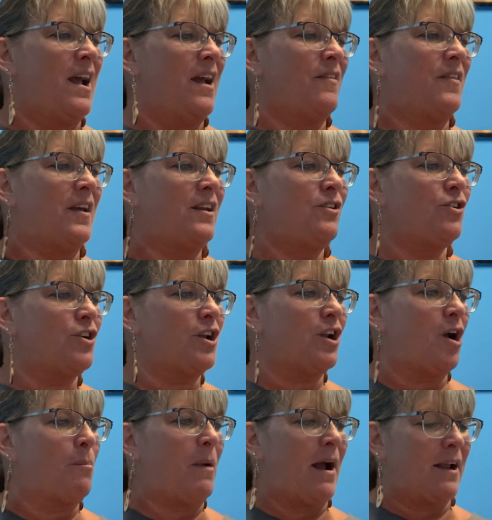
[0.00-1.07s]
Then you're going
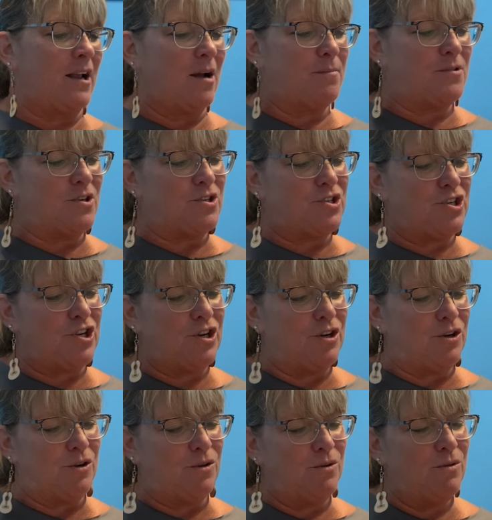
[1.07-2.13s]
to go back up to
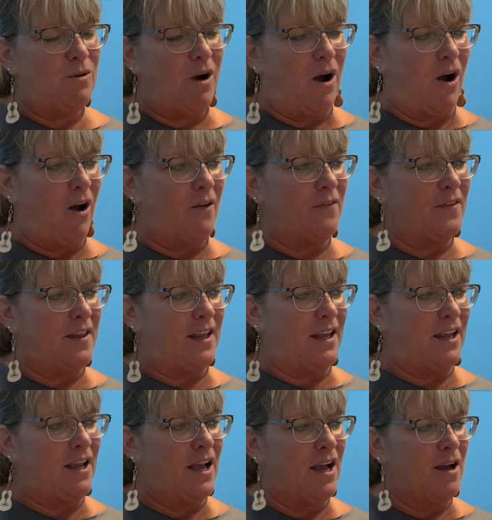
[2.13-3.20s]
2 on
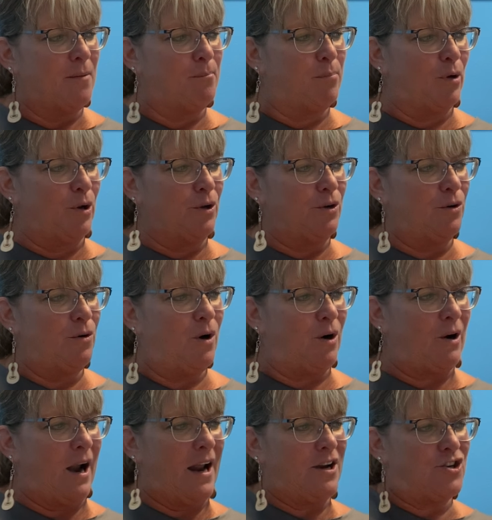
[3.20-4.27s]
the blue
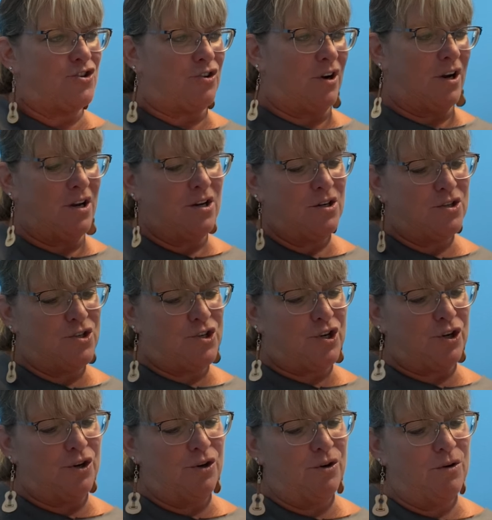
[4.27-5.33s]
or A string,
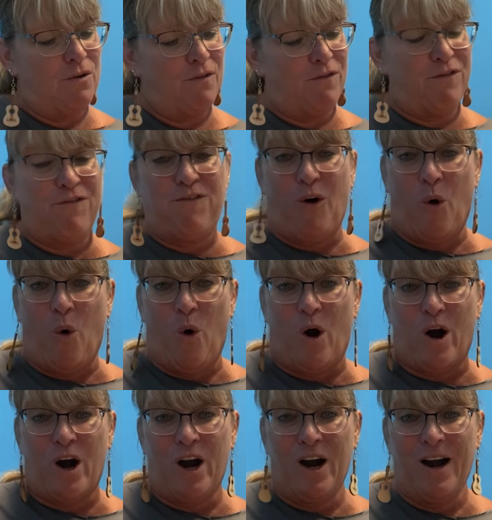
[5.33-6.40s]
2,
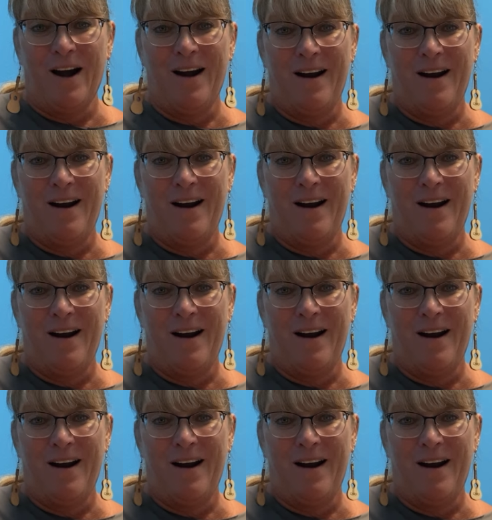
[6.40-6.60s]
4,